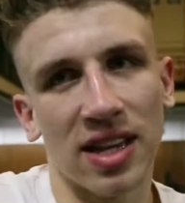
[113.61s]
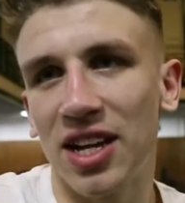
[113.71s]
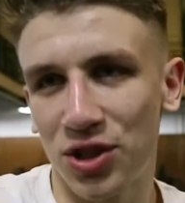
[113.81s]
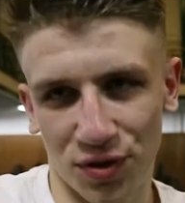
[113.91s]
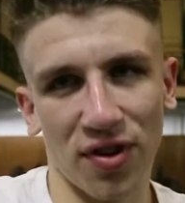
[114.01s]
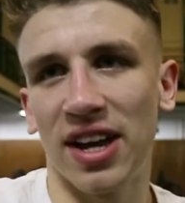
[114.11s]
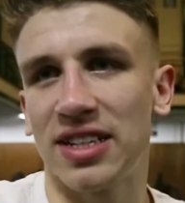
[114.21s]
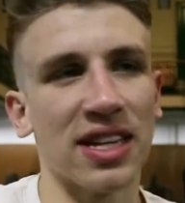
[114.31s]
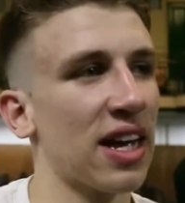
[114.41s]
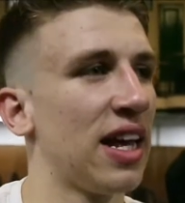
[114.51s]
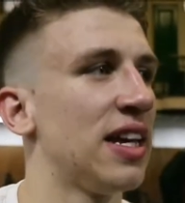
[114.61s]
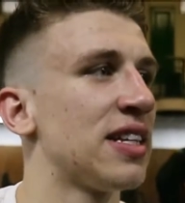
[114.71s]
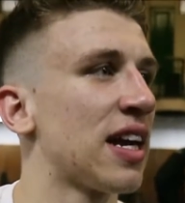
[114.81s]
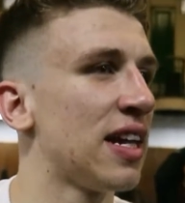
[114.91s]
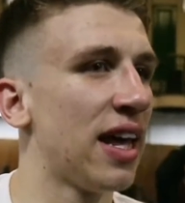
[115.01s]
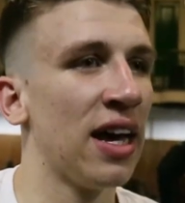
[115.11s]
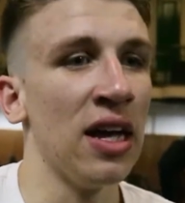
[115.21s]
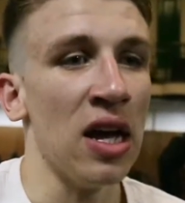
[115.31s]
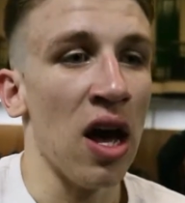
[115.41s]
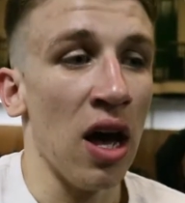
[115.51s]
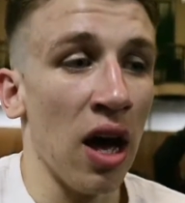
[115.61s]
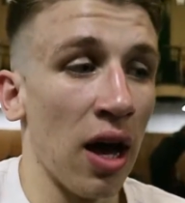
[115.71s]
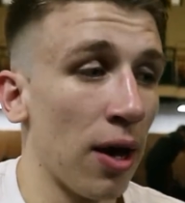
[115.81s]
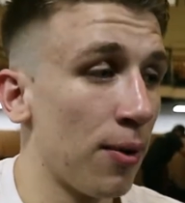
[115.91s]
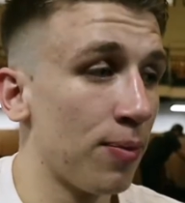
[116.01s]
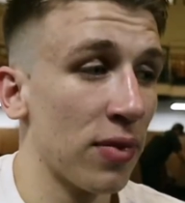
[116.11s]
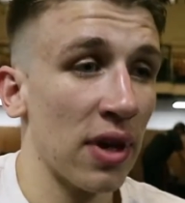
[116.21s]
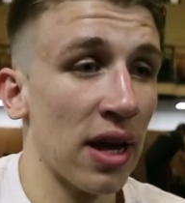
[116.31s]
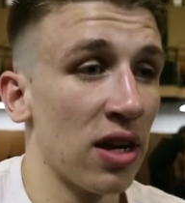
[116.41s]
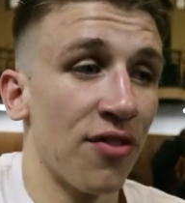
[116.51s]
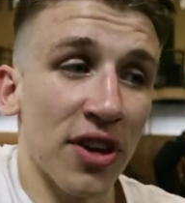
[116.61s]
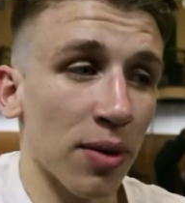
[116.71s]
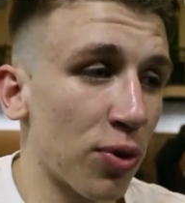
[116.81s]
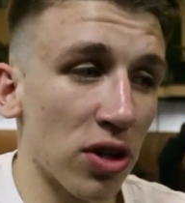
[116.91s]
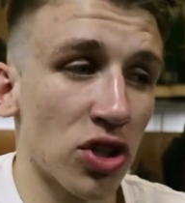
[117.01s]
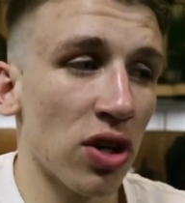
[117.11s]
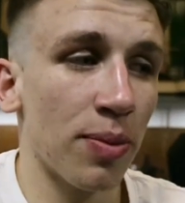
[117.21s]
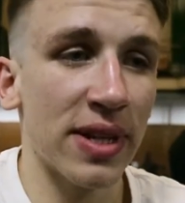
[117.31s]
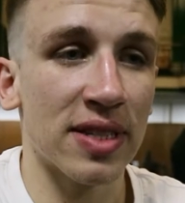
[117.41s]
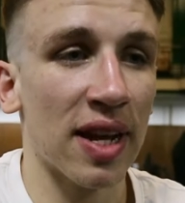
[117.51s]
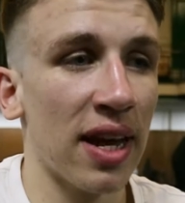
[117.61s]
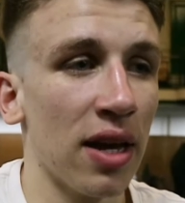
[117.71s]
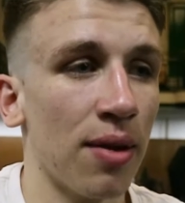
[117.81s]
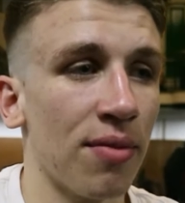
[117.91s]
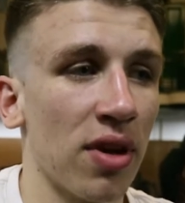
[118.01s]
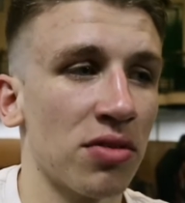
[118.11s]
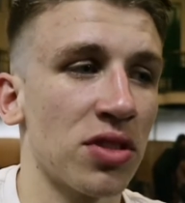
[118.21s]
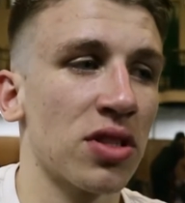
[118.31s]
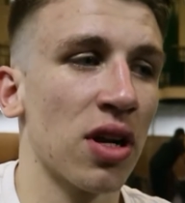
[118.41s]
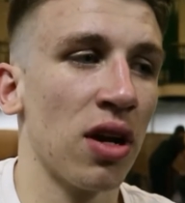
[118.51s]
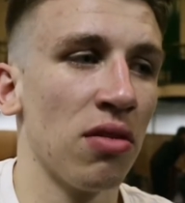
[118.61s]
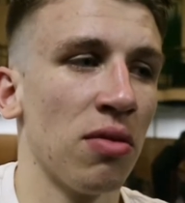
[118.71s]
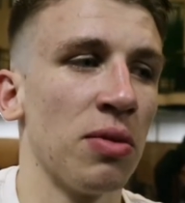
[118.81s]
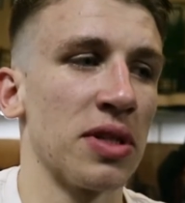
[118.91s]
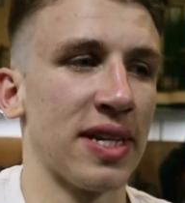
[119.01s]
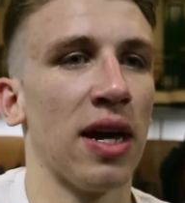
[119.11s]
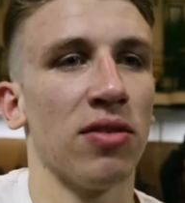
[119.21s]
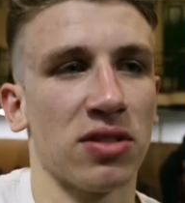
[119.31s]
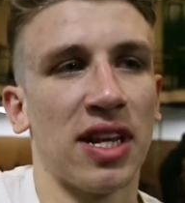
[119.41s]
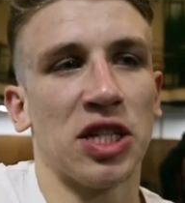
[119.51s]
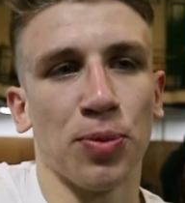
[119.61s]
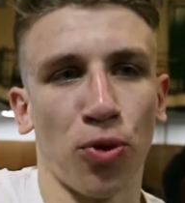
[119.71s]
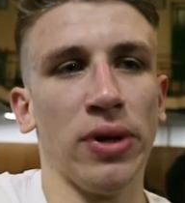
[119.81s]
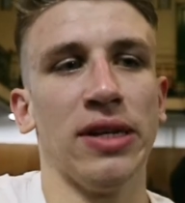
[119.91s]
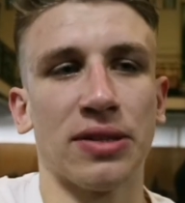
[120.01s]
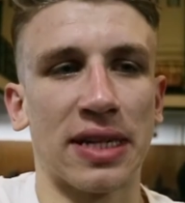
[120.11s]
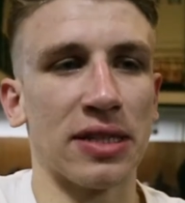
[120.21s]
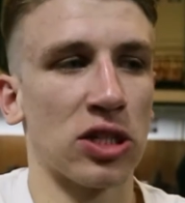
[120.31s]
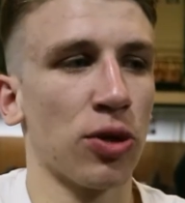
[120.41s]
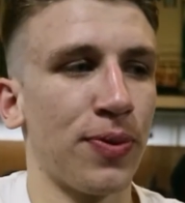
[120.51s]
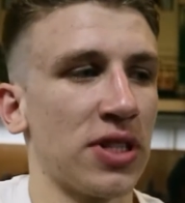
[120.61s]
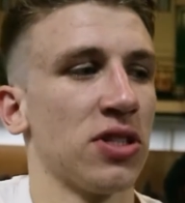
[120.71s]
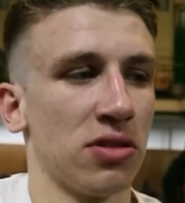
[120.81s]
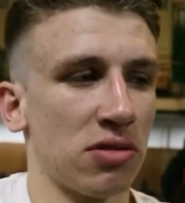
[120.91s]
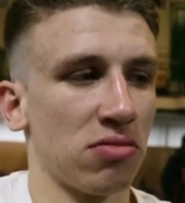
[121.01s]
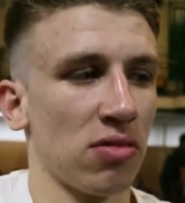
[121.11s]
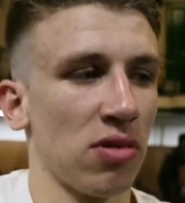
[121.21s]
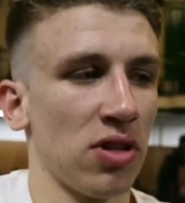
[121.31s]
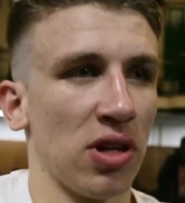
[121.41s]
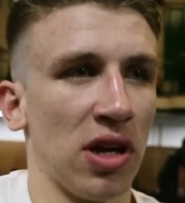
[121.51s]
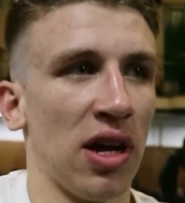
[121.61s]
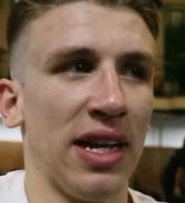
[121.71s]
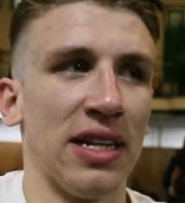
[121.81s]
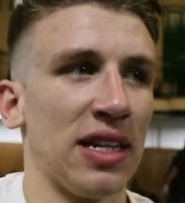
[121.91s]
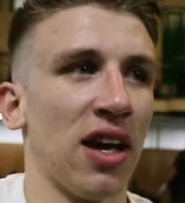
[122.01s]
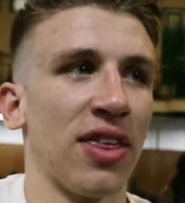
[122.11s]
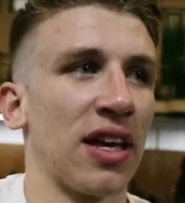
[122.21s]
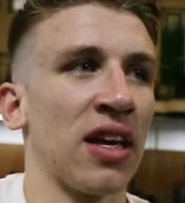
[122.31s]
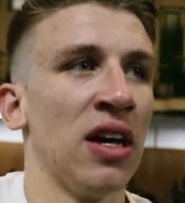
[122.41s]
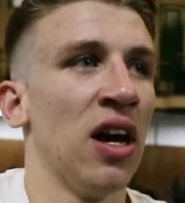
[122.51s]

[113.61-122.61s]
a dangerous fight. Exactly that. And I think I showed a bit today. I was disappointed not to get the stoppage because I think